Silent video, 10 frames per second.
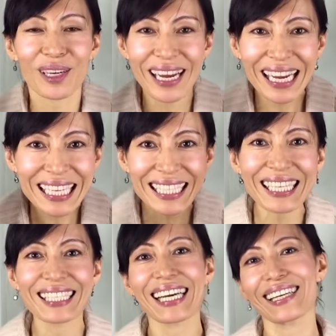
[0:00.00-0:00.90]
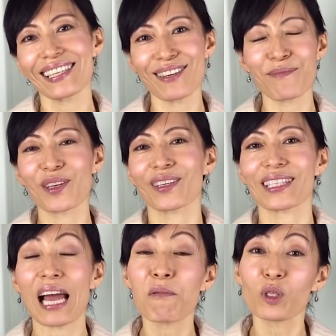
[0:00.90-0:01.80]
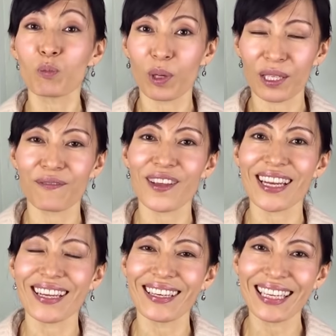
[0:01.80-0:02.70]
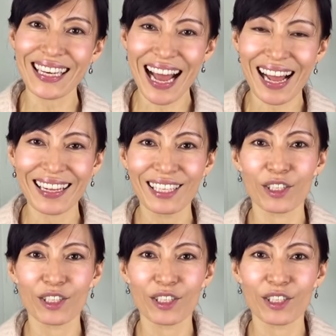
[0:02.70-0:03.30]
craziest idea because I was breastfeeding Nina.